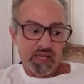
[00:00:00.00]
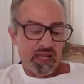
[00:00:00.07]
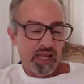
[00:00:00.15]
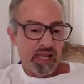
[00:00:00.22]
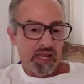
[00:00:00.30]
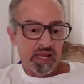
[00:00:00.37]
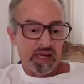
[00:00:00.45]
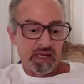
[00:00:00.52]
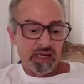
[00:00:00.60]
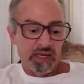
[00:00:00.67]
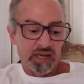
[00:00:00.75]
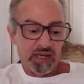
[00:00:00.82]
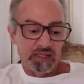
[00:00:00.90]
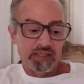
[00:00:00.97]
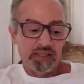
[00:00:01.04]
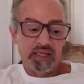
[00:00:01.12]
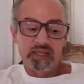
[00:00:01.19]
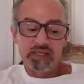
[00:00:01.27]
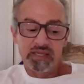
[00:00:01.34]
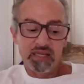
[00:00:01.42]
And
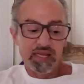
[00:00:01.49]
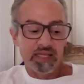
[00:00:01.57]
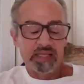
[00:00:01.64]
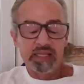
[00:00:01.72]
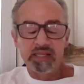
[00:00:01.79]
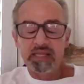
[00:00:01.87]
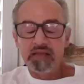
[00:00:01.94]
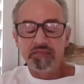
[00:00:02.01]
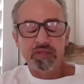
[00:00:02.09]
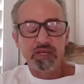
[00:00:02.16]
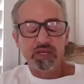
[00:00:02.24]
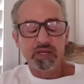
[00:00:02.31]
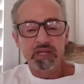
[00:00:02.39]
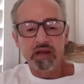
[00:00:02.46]
the